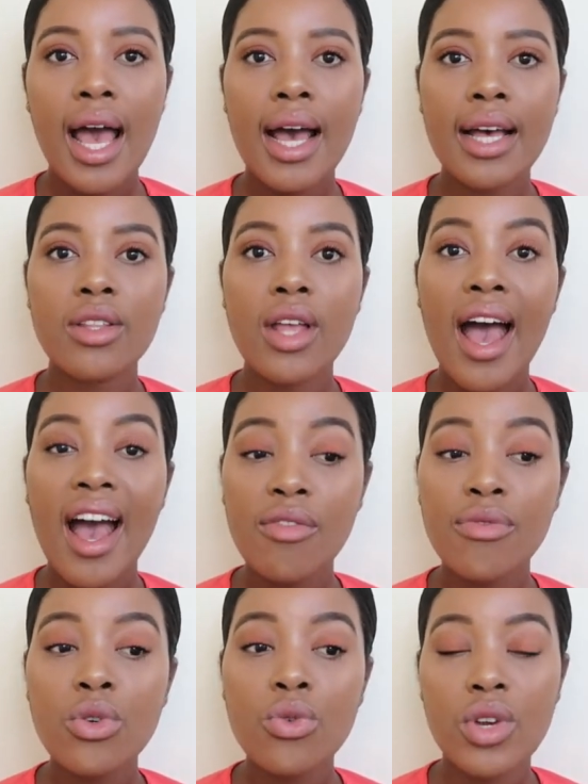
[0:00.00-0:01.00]
and
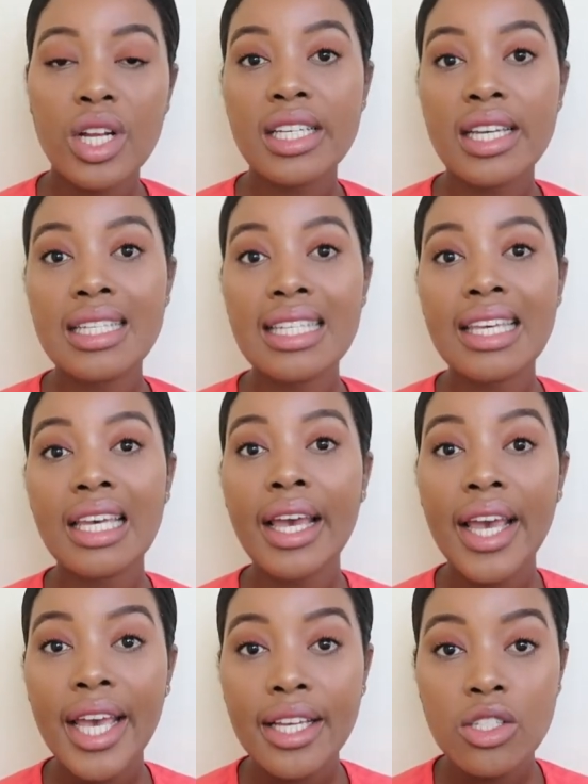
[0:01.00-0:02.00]
have you really
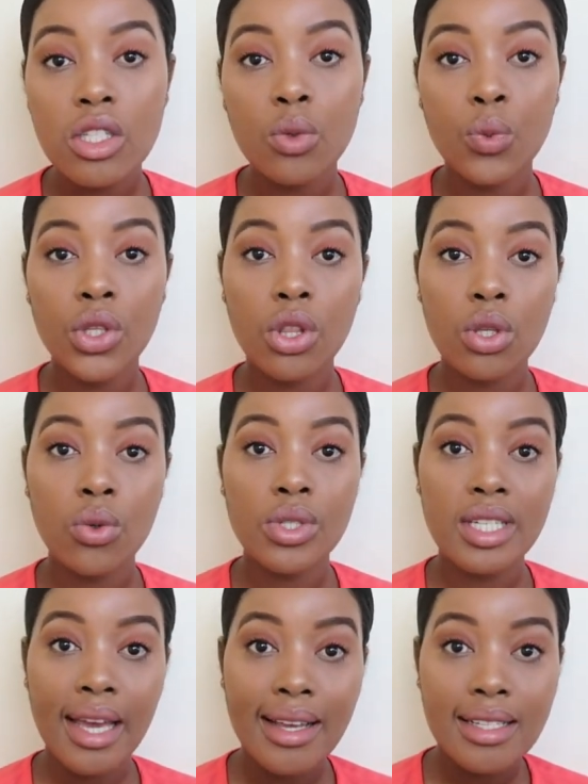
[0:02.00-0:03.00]
engaged with your
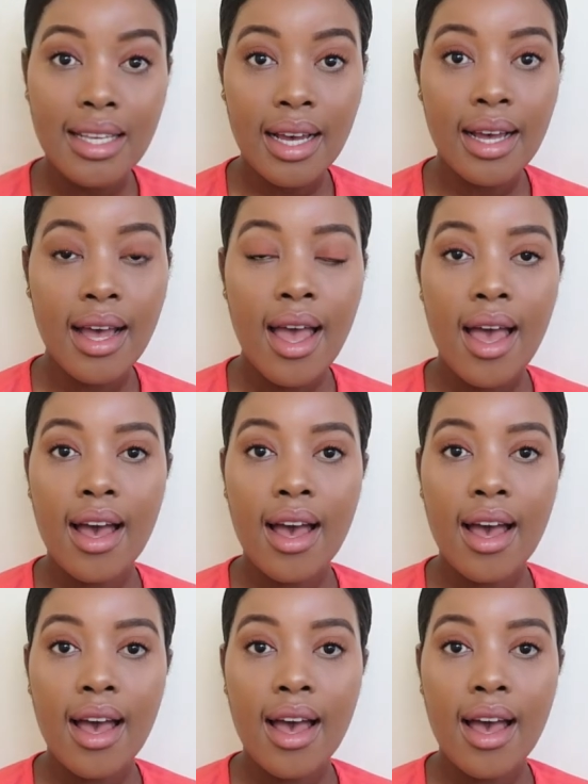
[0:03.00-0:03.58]
data?